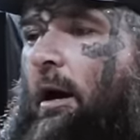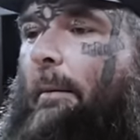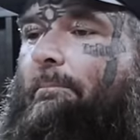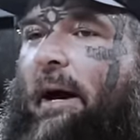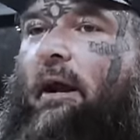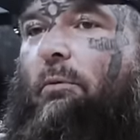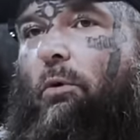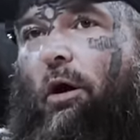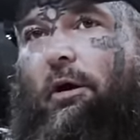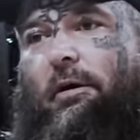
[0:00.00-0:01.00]
a better
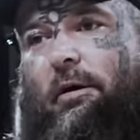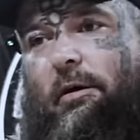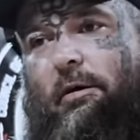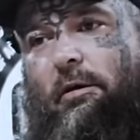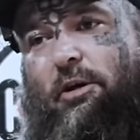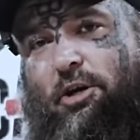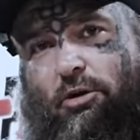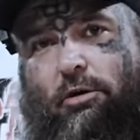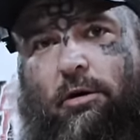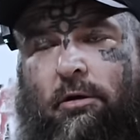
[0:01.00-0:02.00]
word,
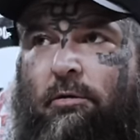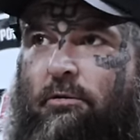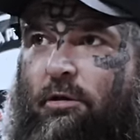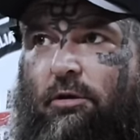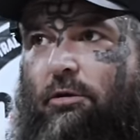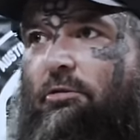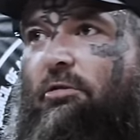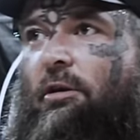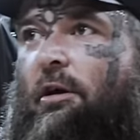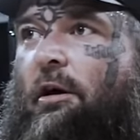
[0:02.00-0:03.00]
cue, to
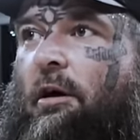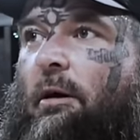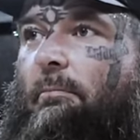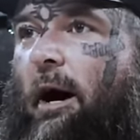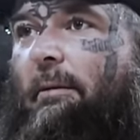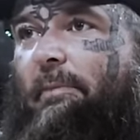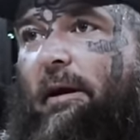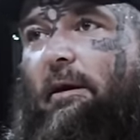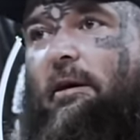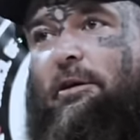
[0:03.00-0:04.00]
use might
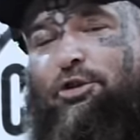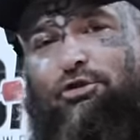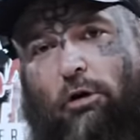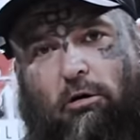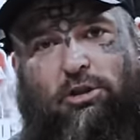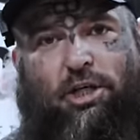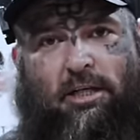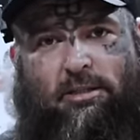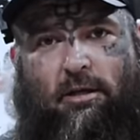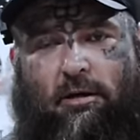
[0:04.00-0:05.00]
be strong
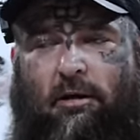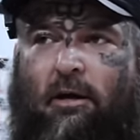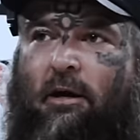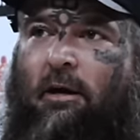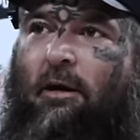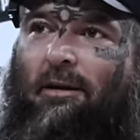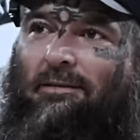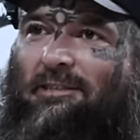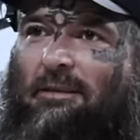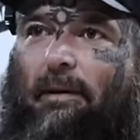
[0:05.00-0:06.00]
chest.
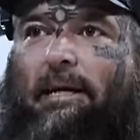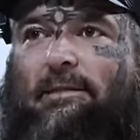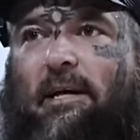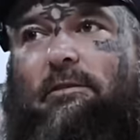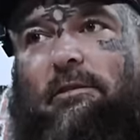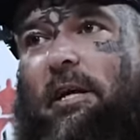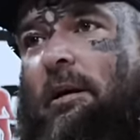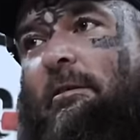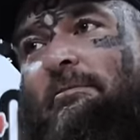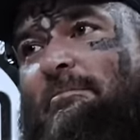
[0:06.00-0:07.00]
Does it make sense?
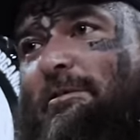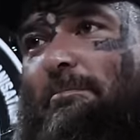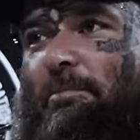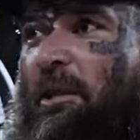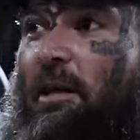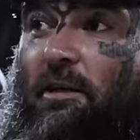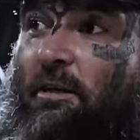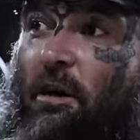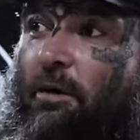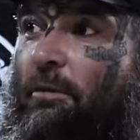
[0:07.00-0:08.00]
Particularly,
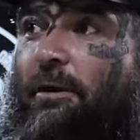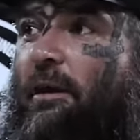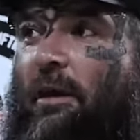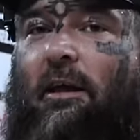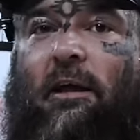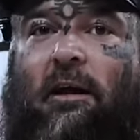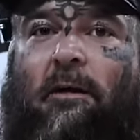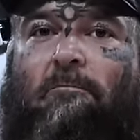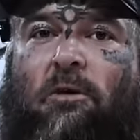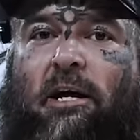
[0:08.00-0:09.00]
no, not really.
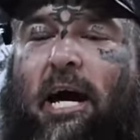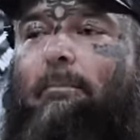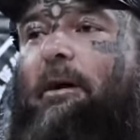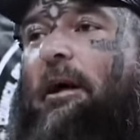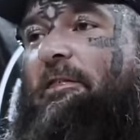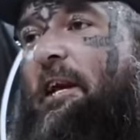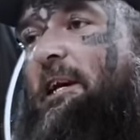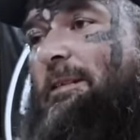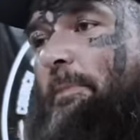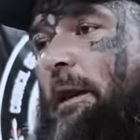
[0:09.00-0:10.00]
Okay, but I think
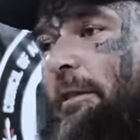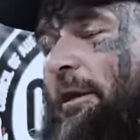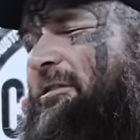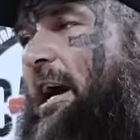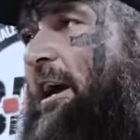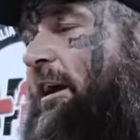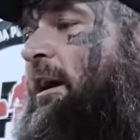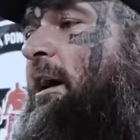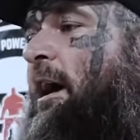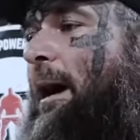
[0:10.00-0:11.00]
it's better than saying
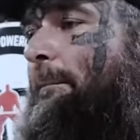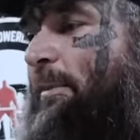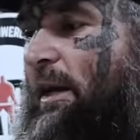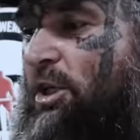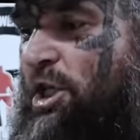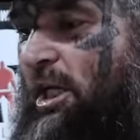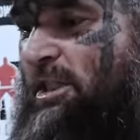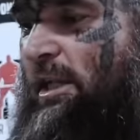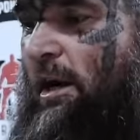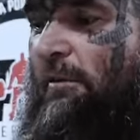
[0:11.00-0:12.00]
a big
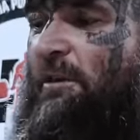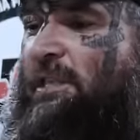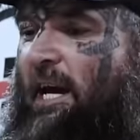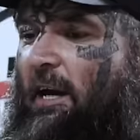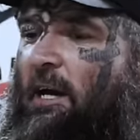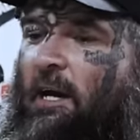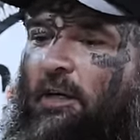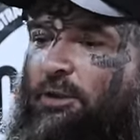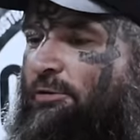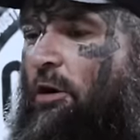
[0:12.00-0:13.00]
chest. Now, if you say
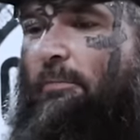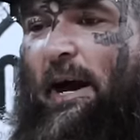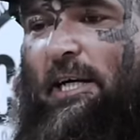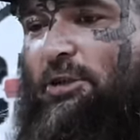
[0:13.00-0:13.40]
strong back,